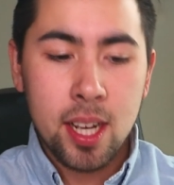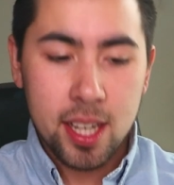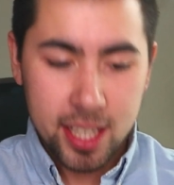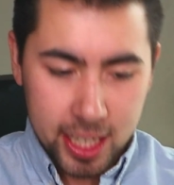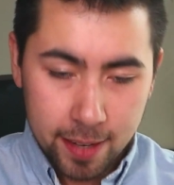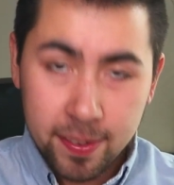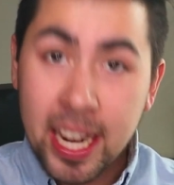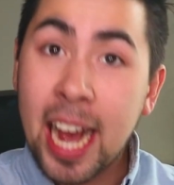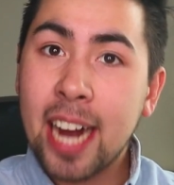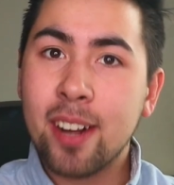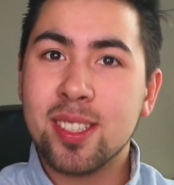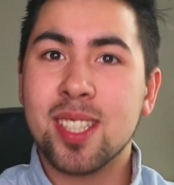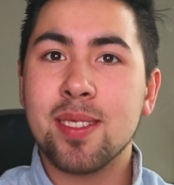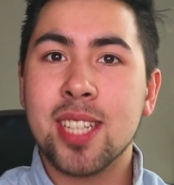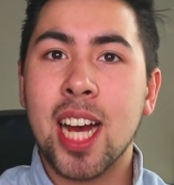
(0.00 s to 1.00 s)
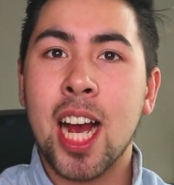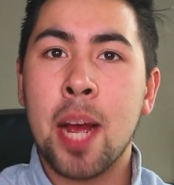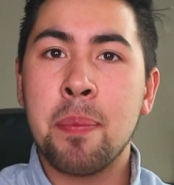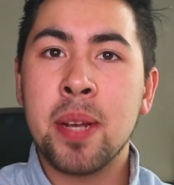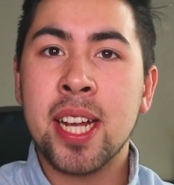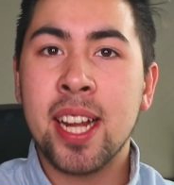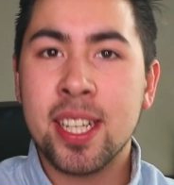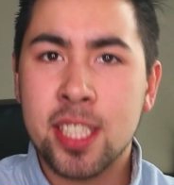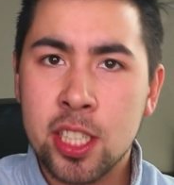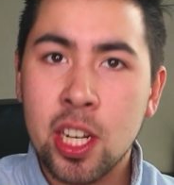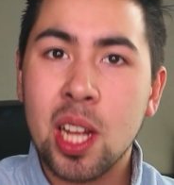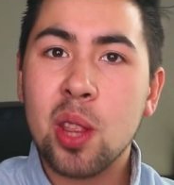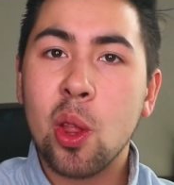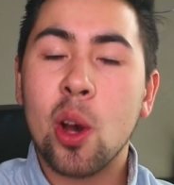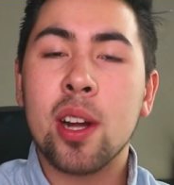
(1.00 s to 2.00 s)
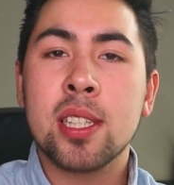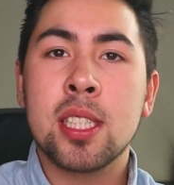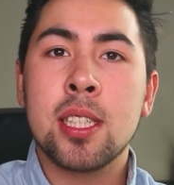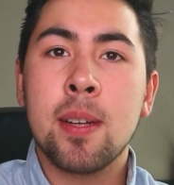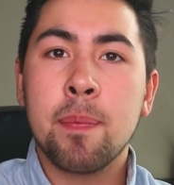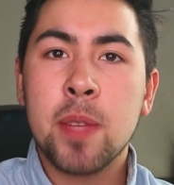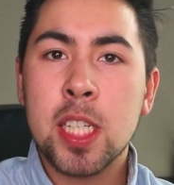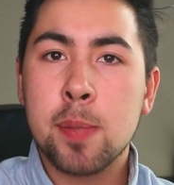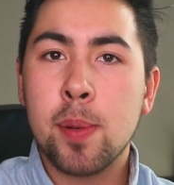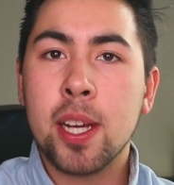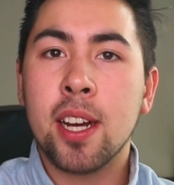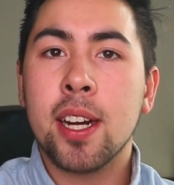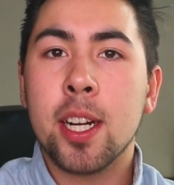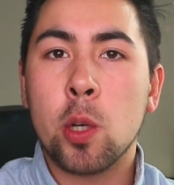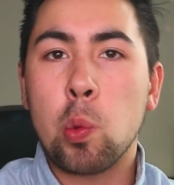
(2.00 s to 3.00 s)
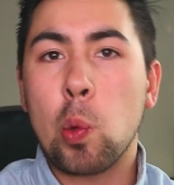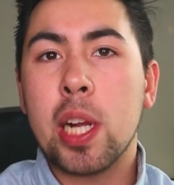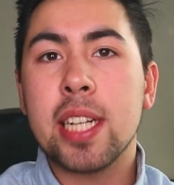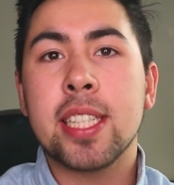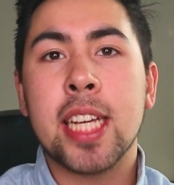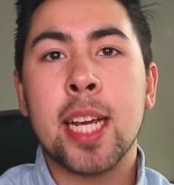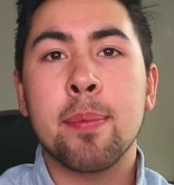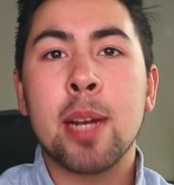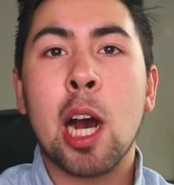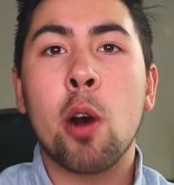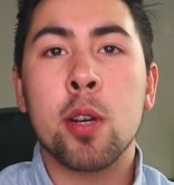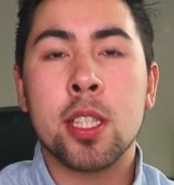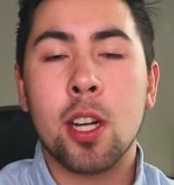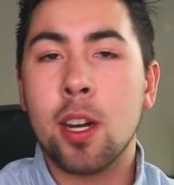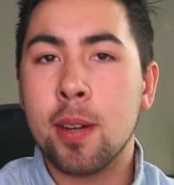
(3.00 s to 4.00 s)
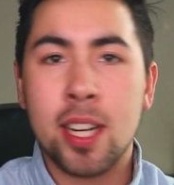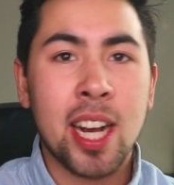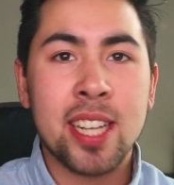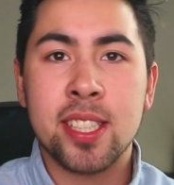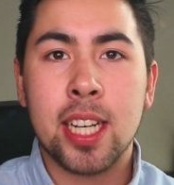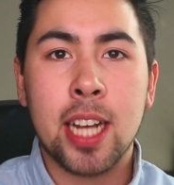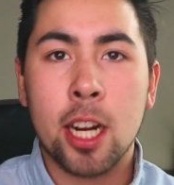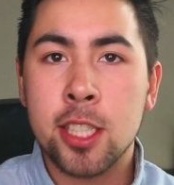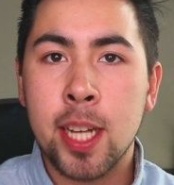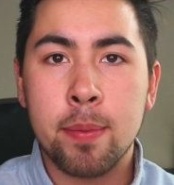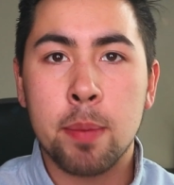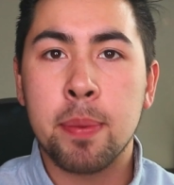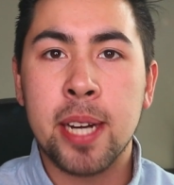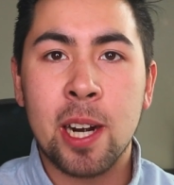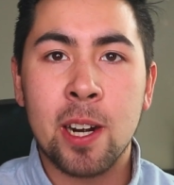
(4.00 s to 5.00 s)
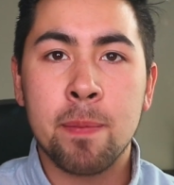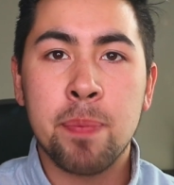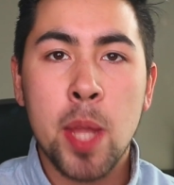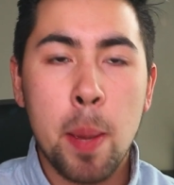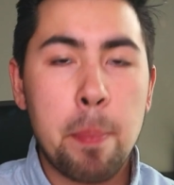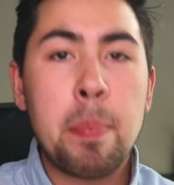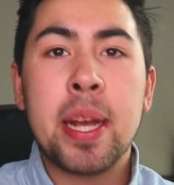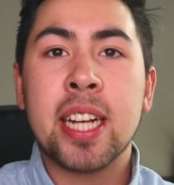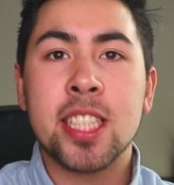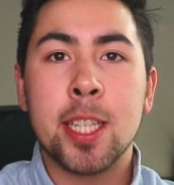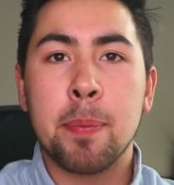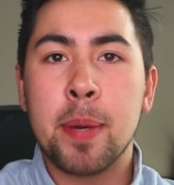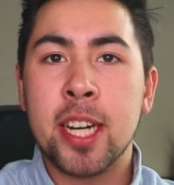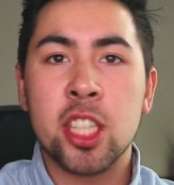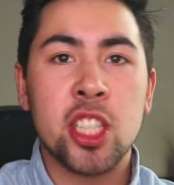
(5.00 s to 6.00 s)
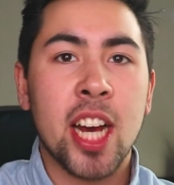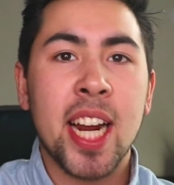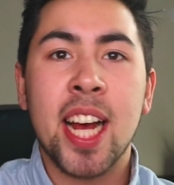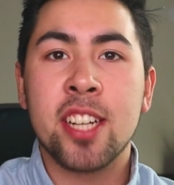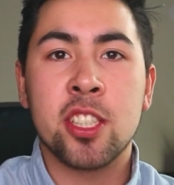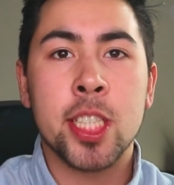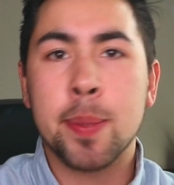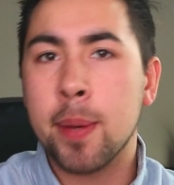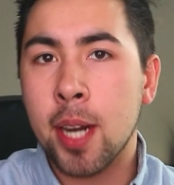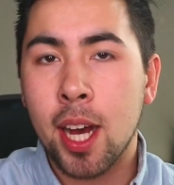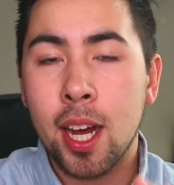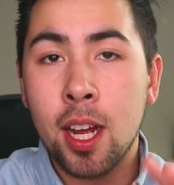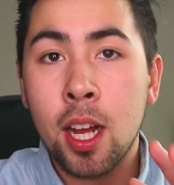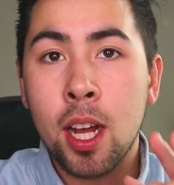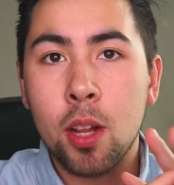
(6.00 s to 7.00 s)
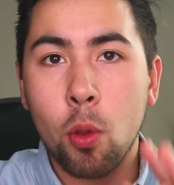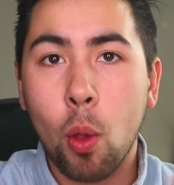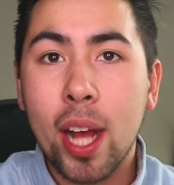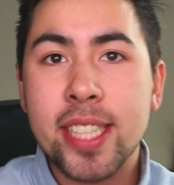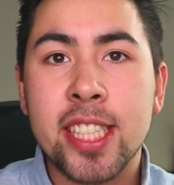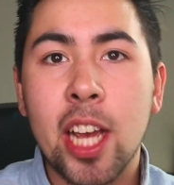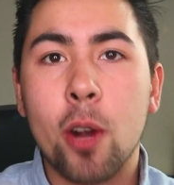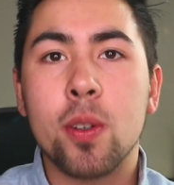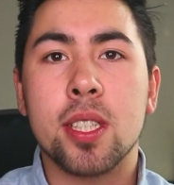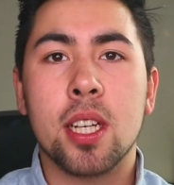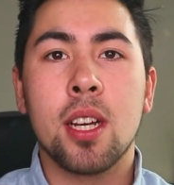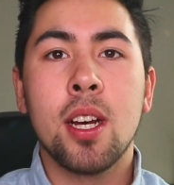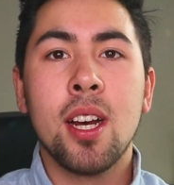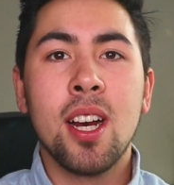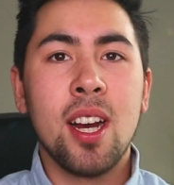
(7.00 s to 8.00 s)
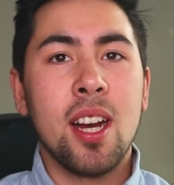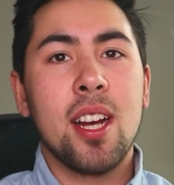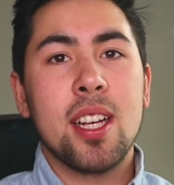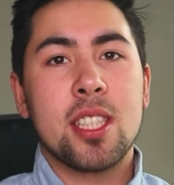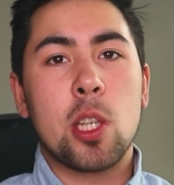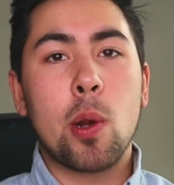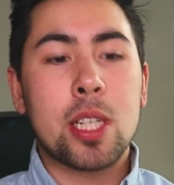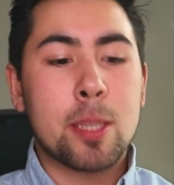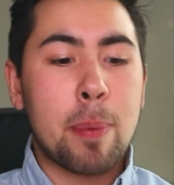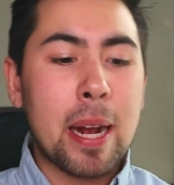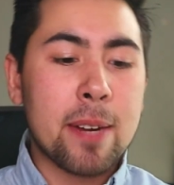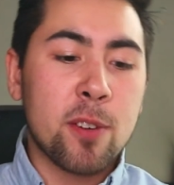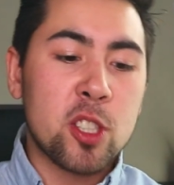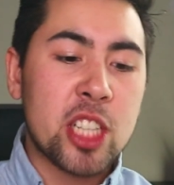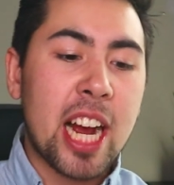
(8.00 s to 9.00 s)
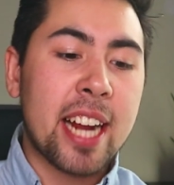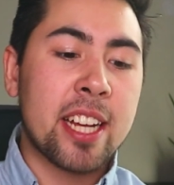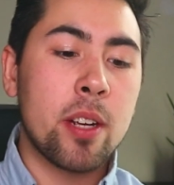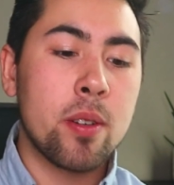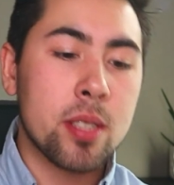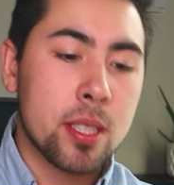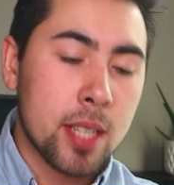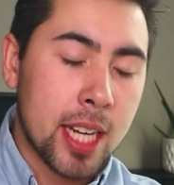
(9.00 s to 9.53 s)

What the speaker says: Give Kakko some time. He has good looks. He's playing on a great team now with guys like Artemi Panarin. Mika Zibanejad has just been lights out. So expect for Jack Hughes,